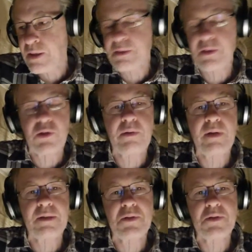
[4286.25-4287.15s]
And you look
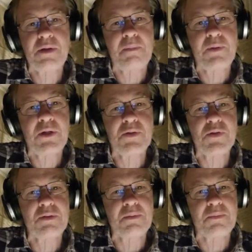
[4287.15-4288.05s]
around, and there's nobody
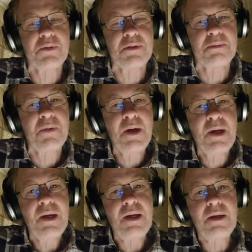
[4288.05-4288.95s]
else in the room.
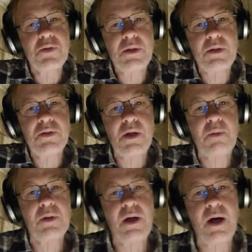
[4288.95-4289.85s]
And so you say,
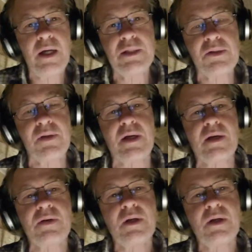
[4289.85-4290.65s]
well, I did that.